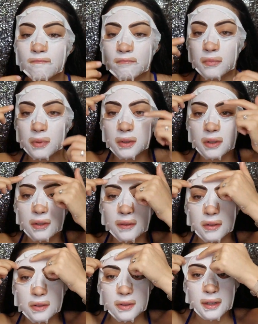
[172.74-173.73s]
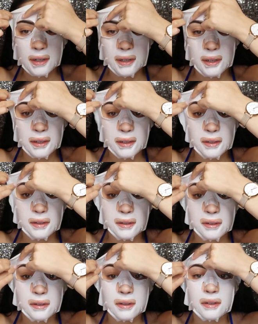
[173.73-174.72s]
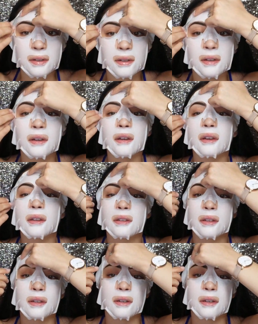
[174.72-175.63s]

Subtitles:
But we're gonna give it a try, and